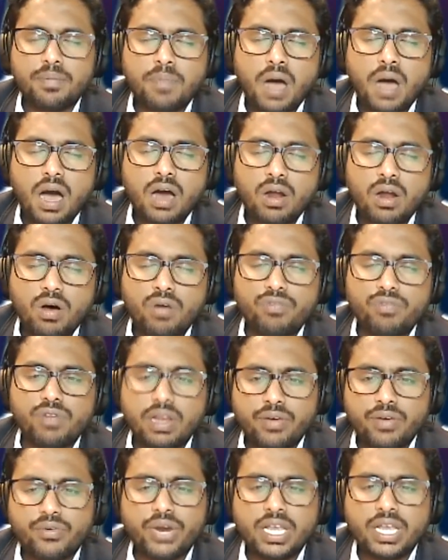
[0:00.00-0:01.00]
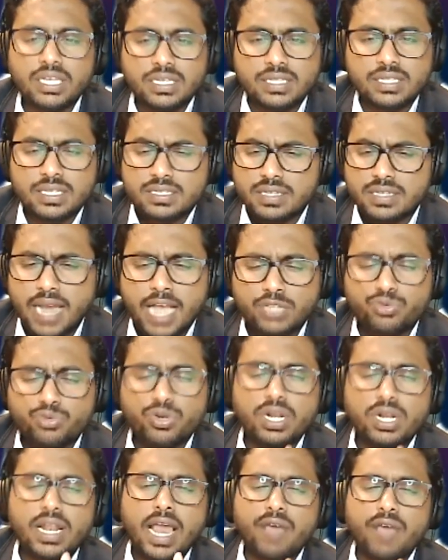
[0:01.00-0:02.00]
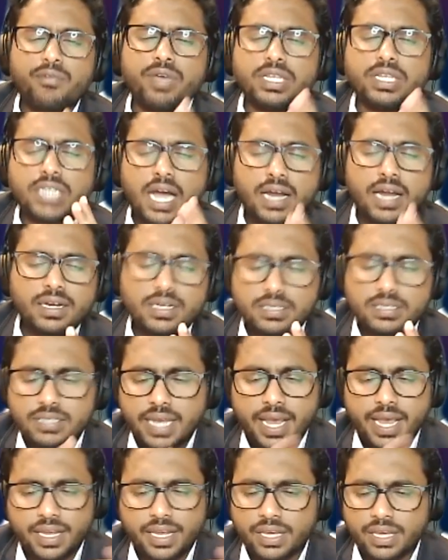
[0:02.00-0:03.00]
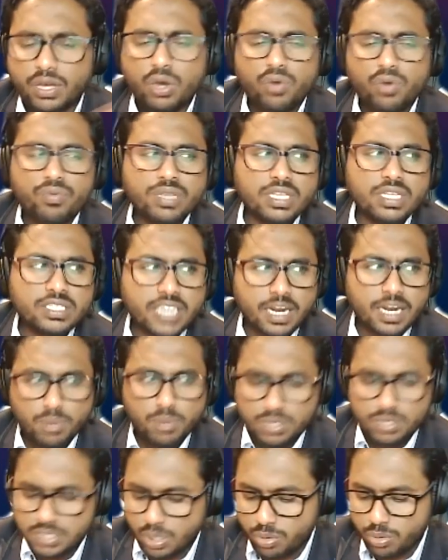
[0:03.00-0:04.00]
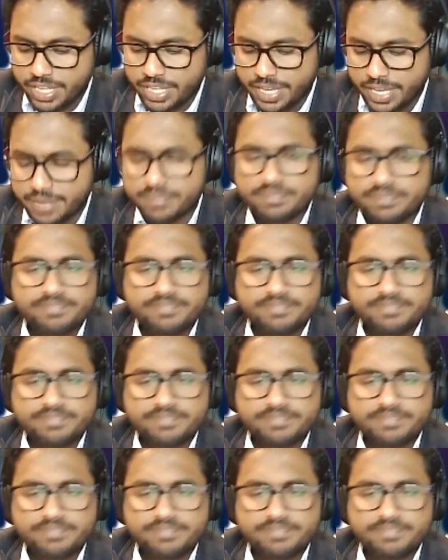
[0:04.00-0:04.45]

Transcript: power of leveraging this natural language understanding with the chatbots out there.